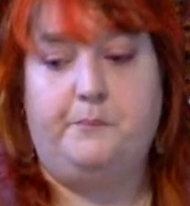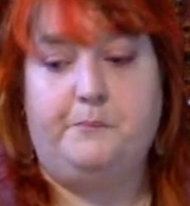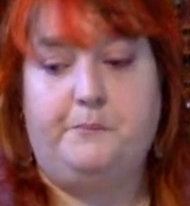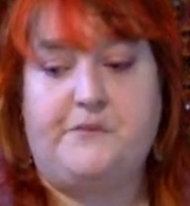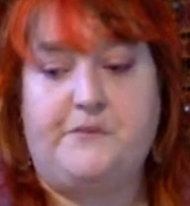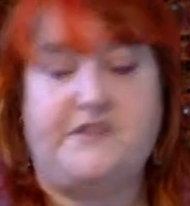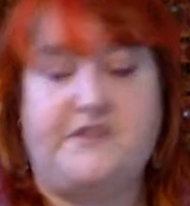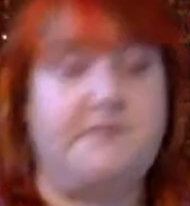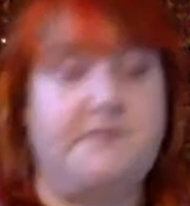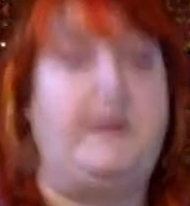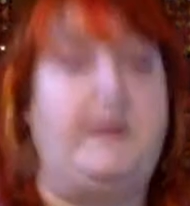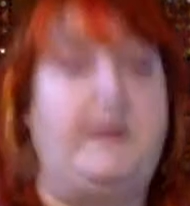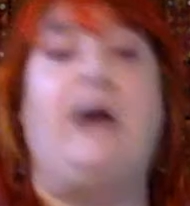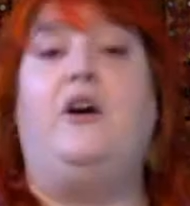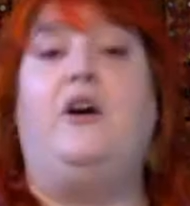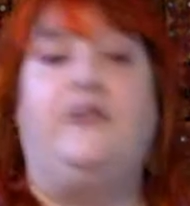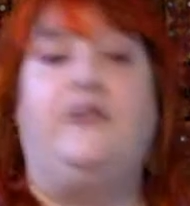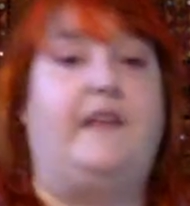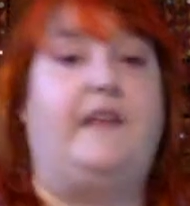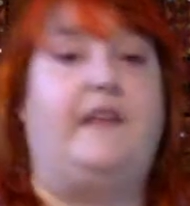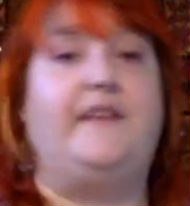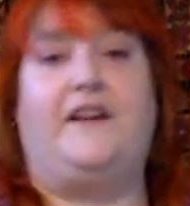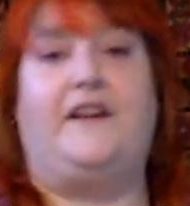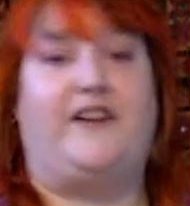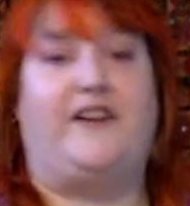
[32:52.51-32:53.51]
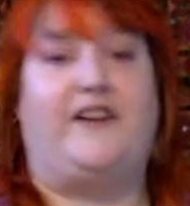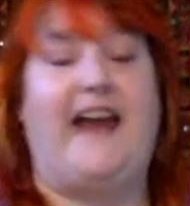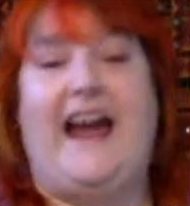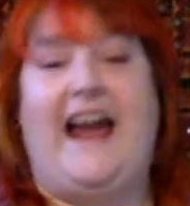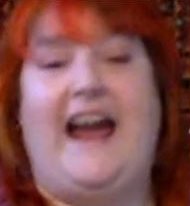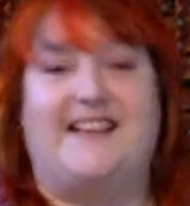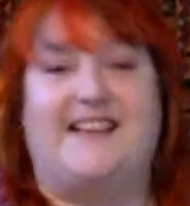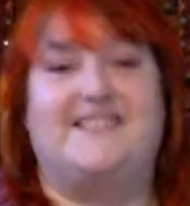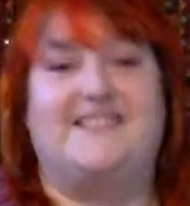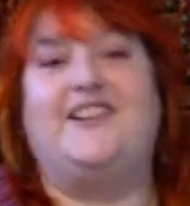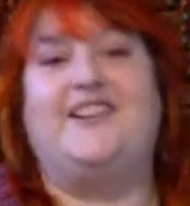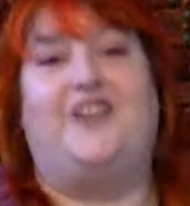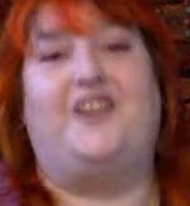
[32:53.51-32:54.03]
spell that they're
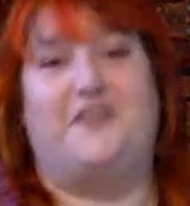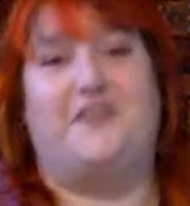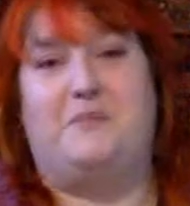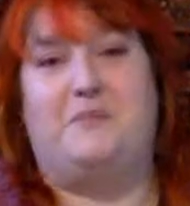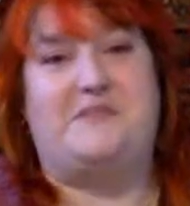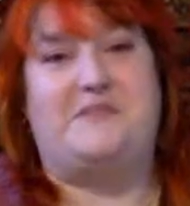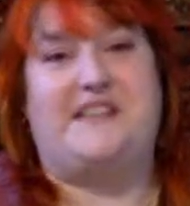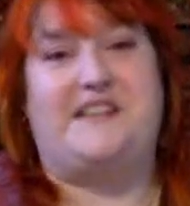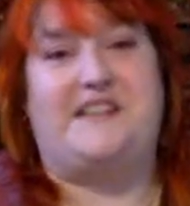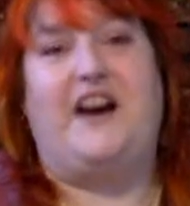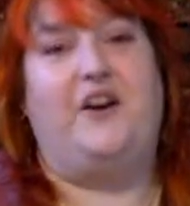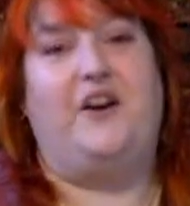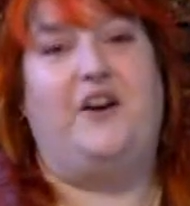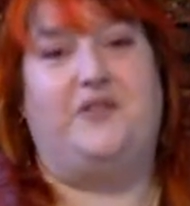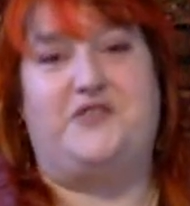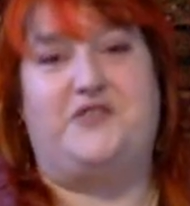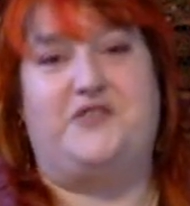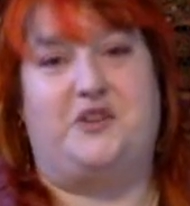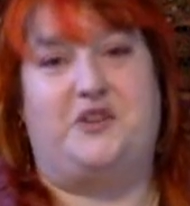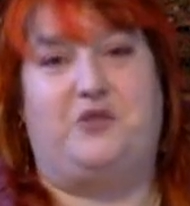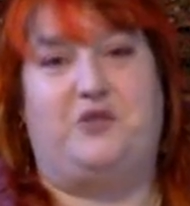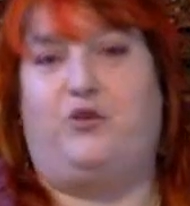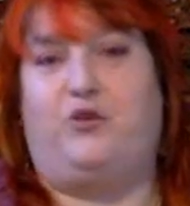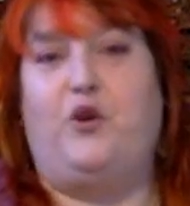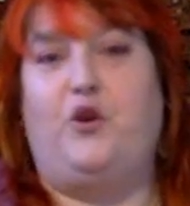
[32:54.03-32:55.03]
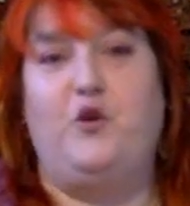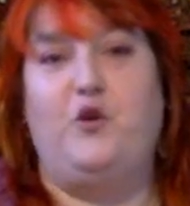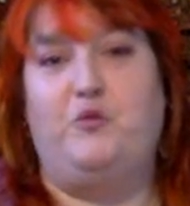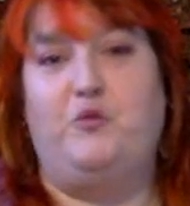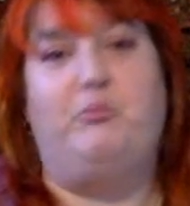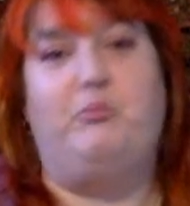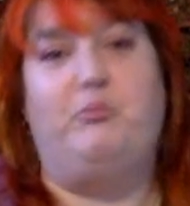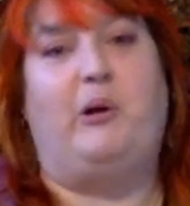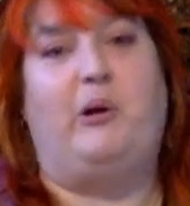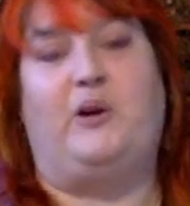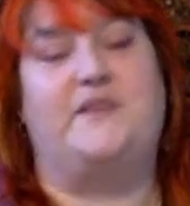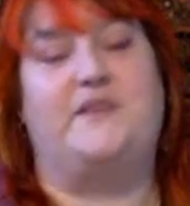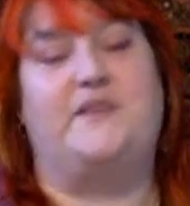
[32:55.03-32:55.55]
casting on themselves, the crone
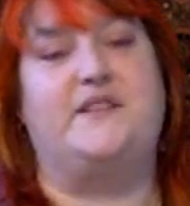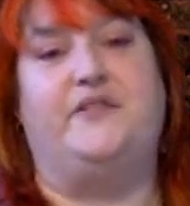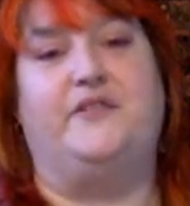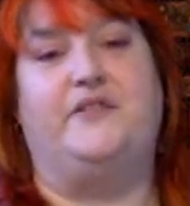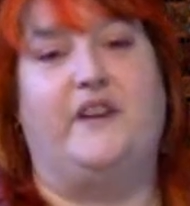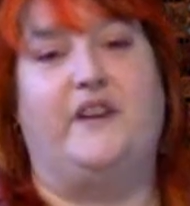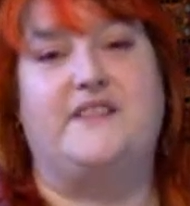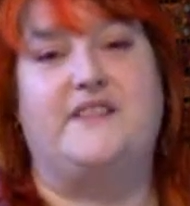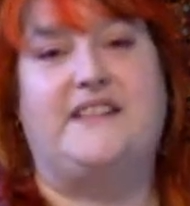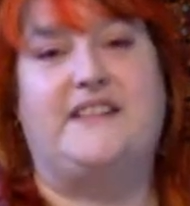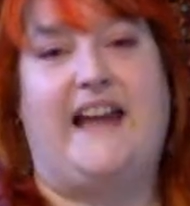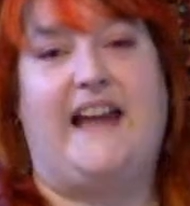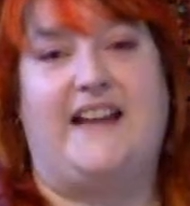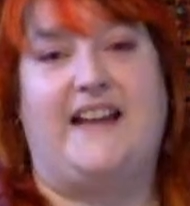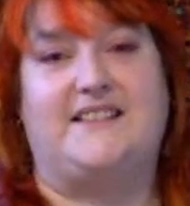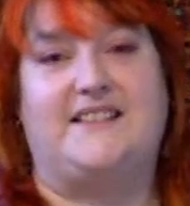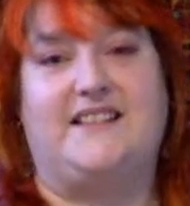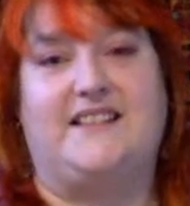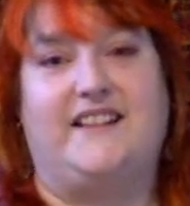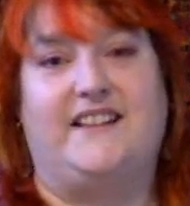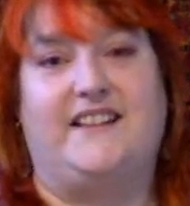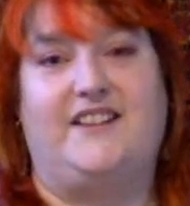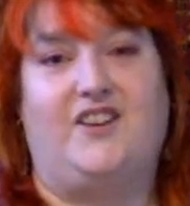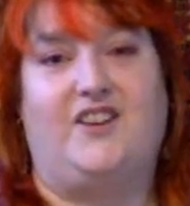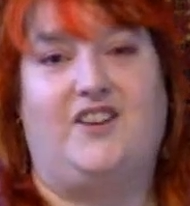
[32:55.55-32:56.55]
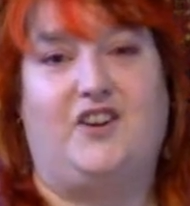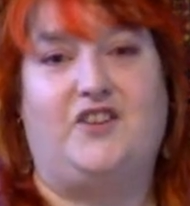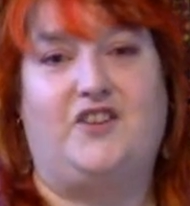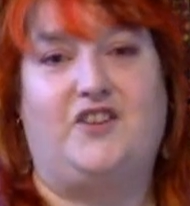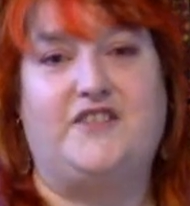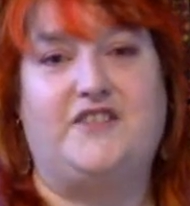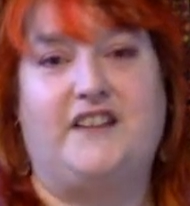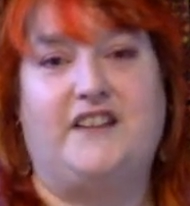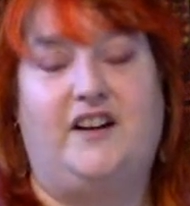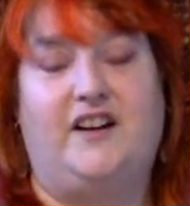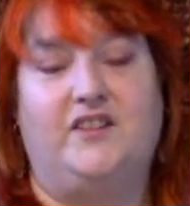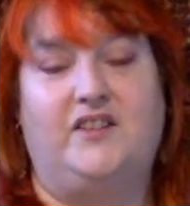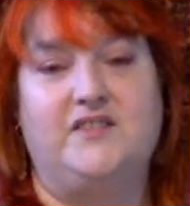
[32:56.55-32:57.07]
parts of us casting it on
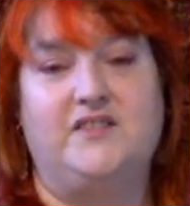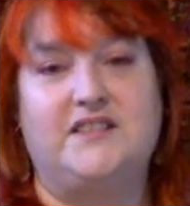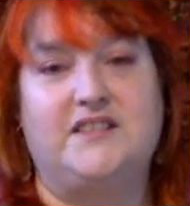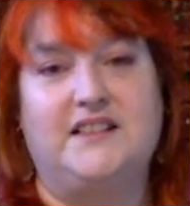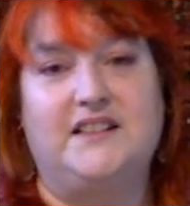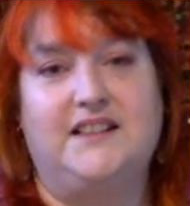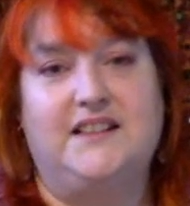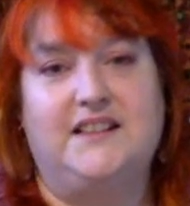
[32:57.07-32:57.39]
ourselves.